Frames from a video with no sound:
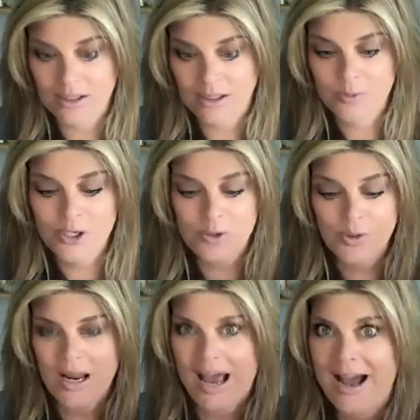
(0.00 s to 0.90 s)
That's where you
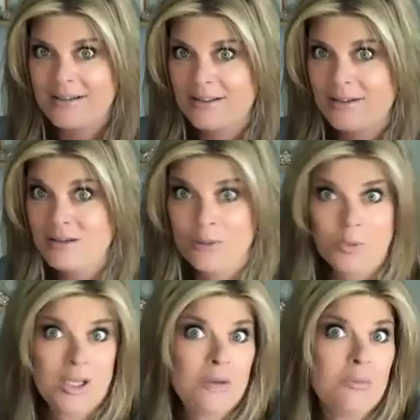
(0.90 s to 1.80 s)
can ask
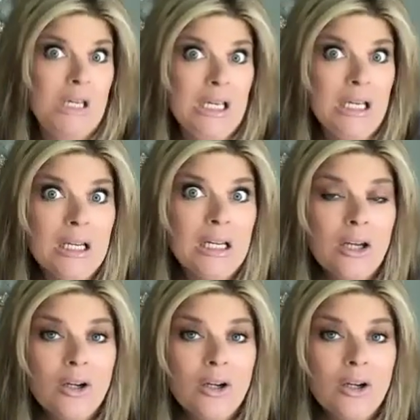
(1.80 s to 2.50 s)
someone like me